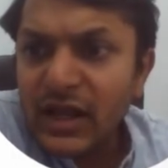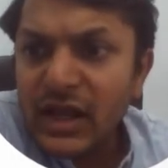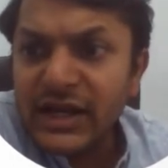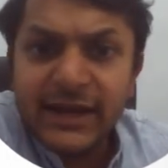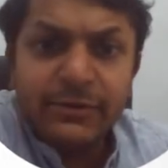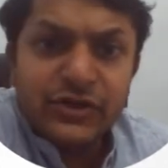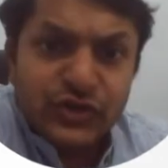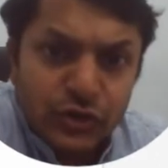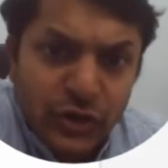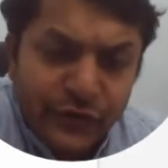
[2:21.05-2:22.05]
named
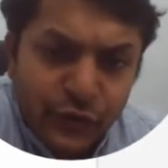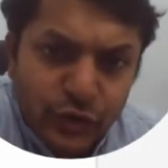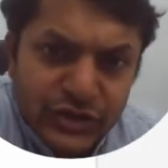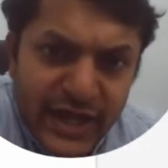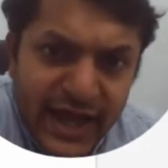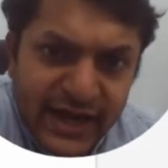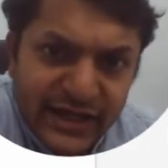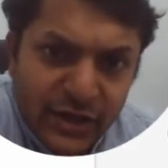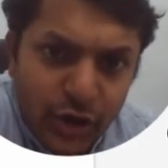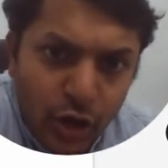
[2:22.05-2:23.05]
pseudo force
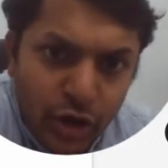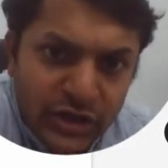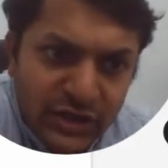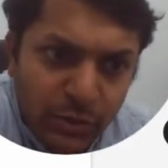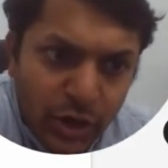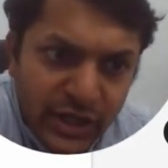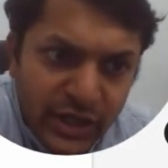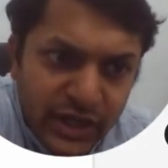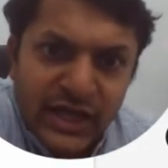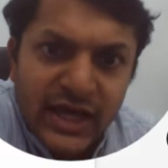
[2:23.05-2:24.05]
acting on the
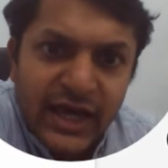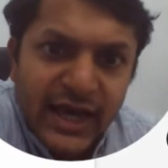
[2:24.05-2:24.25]
body